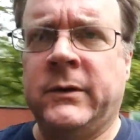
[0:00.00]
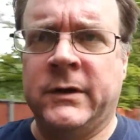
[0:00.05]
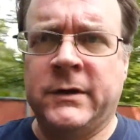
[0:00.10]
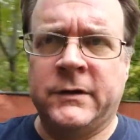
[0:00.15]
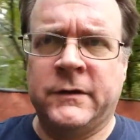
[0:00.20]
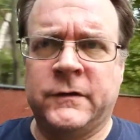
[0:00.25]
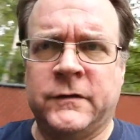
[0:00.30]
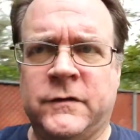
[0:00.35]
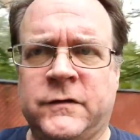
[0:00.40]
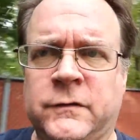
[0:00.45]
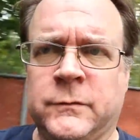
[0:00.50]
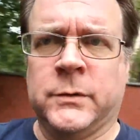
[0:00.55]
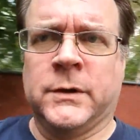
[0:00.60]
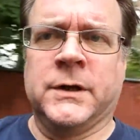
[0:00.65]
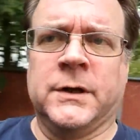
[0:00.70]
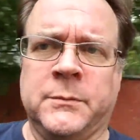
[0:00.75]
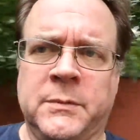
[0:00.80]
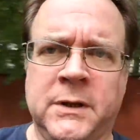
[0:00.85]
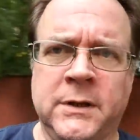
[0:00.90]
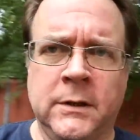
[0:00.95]
is we're
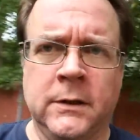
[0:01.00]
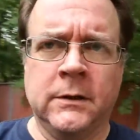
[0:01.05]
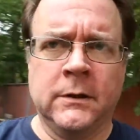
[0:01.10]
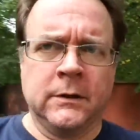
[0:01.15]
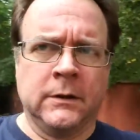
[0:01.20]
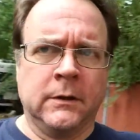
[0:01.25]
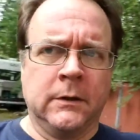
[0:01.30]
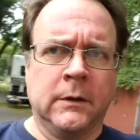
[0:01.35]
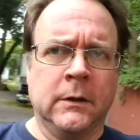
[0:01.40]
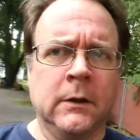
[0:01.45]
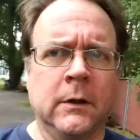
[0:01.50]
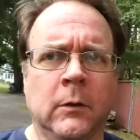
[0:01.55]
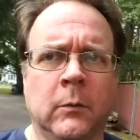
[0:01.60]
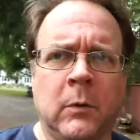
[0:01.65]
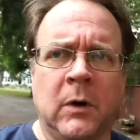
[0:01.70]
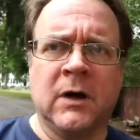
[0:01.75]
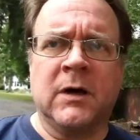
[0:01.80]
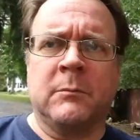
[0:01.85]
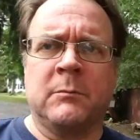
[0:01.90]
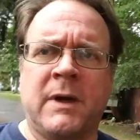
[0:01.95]
going to be
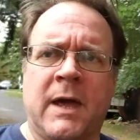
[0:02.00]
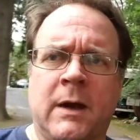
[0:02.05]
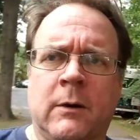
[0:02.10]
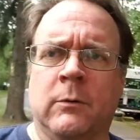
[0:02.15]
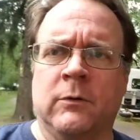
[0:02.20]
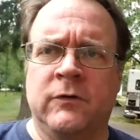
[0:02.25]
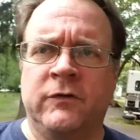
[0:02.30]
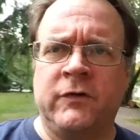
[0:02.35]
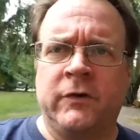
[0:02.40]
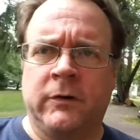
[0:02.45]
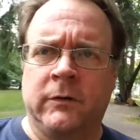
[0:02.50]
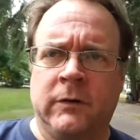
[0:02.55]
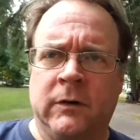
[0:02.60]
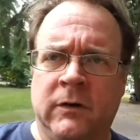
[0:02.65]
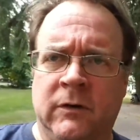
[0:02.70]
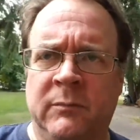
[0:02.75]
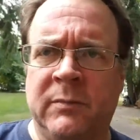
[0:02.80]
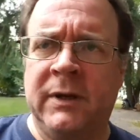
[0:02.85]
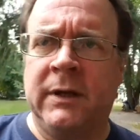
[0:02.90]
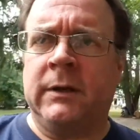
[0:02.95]
walking backwards here a little
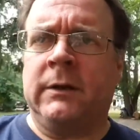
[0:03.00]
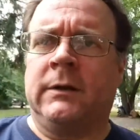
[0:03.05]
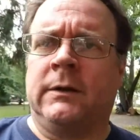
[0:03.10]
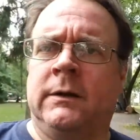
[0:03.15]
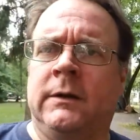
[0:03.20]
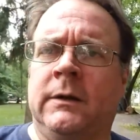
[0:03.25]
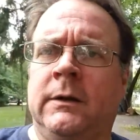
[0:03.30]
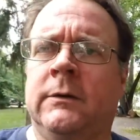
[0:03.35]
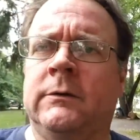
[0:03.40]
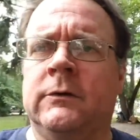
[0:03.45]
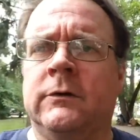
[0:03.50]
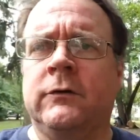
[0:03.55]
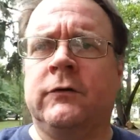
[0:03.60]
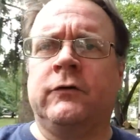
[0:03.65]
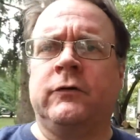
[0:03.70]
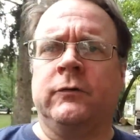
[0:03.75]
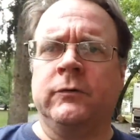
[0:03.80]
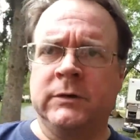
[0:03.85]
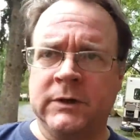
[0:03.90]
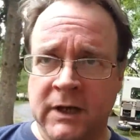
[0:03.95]
bit in order
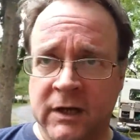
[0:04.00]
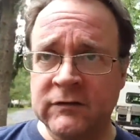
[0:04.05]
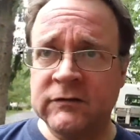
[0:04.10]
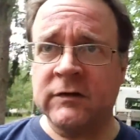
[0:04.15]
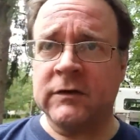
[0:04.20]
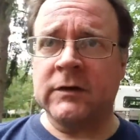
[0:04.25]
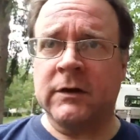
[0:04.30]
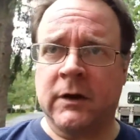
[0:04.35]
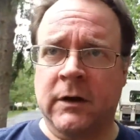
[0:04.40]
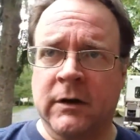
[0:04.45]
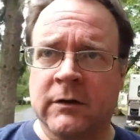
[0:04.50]
to get to the